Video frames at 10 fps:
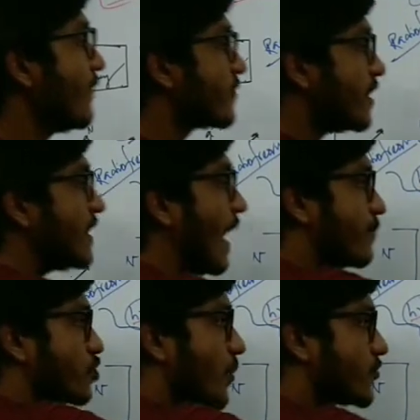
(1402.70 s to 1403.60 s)
after the
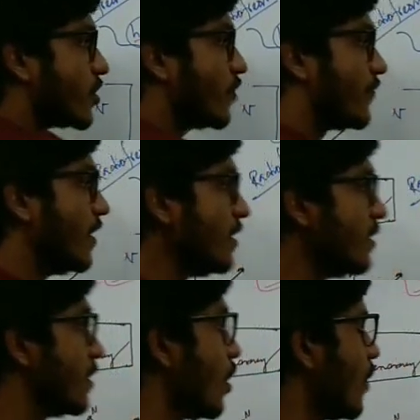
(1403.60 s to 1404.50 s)
absorption
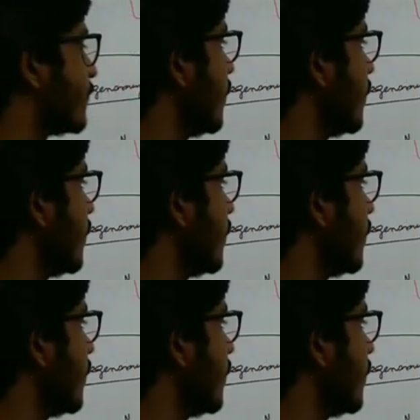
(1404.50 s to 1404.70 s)
of